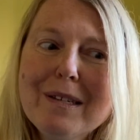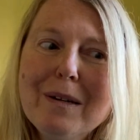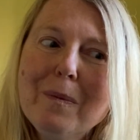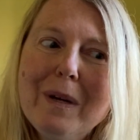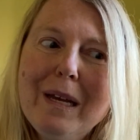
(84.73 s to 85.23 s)
going
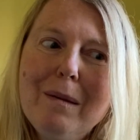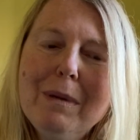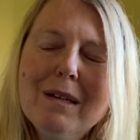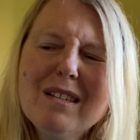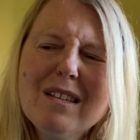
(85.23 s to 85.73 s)
to wear
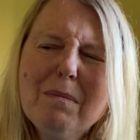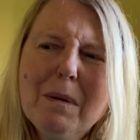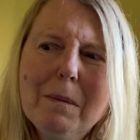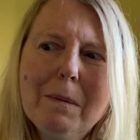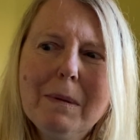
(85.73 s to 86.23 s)
because they're
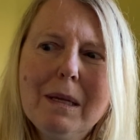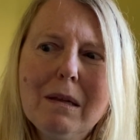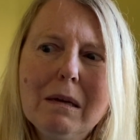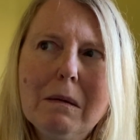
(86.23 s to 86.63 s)
probably like